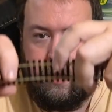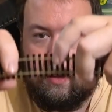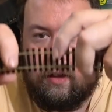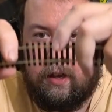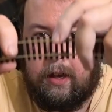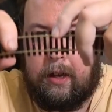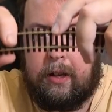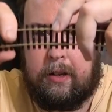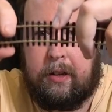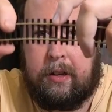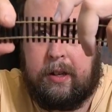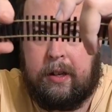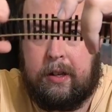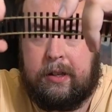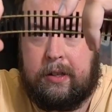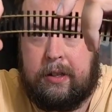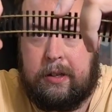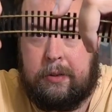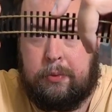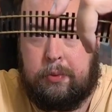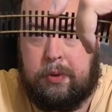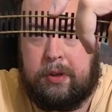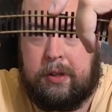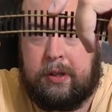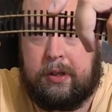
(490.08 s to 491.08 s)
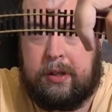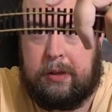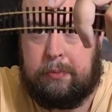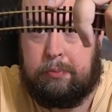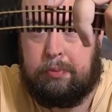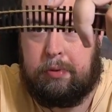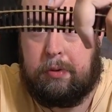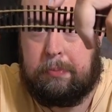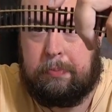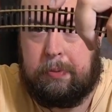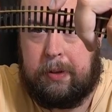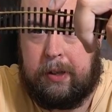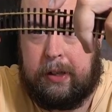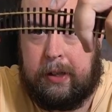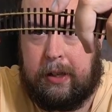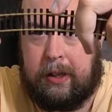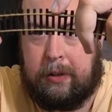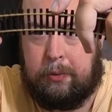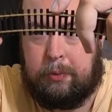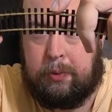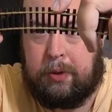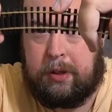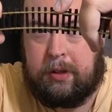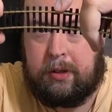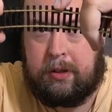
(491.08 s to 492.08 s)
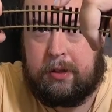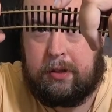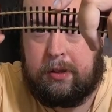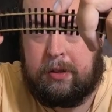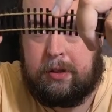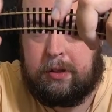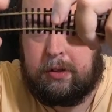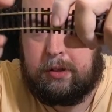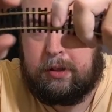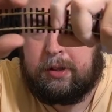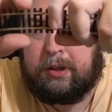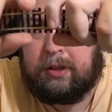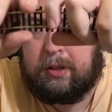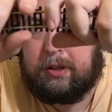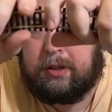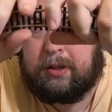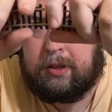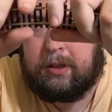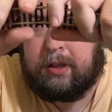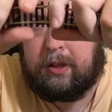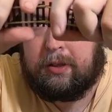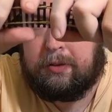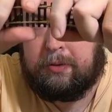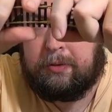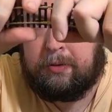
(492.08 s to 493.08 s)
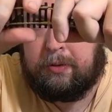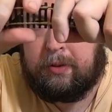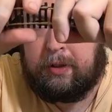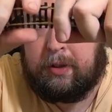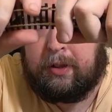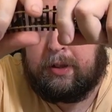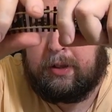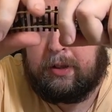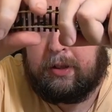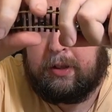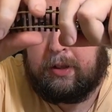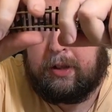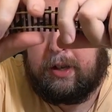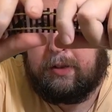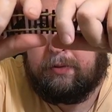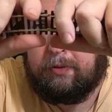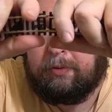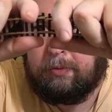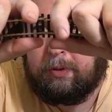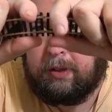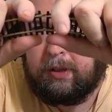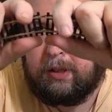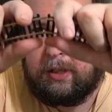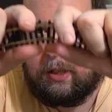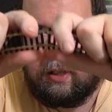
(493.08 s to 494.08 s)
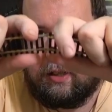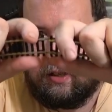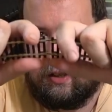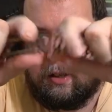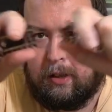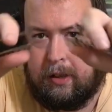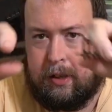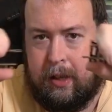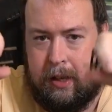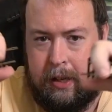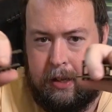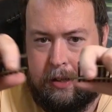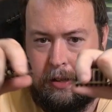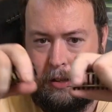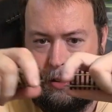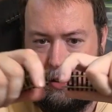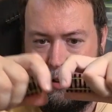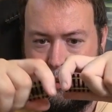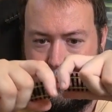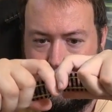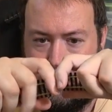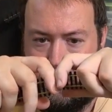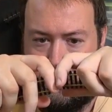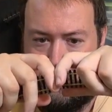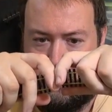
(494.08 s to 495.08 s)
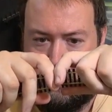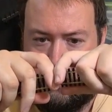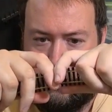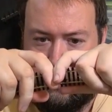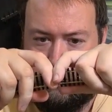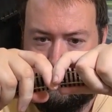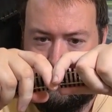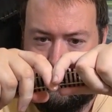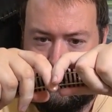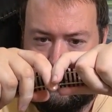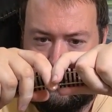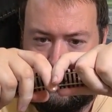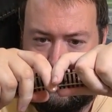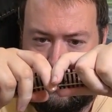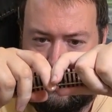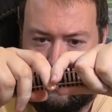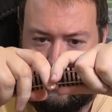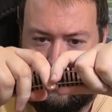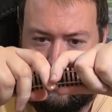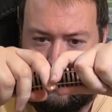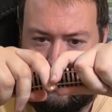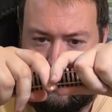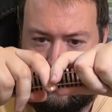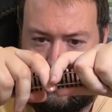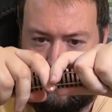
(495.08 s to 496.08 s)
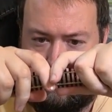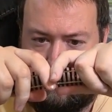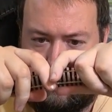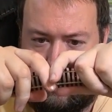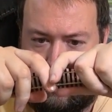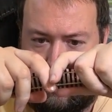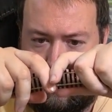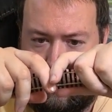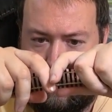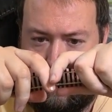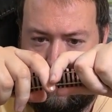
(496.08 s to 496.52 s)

And you can see one's in properly and one's not, so you never want it like that. So let's have a second attempt.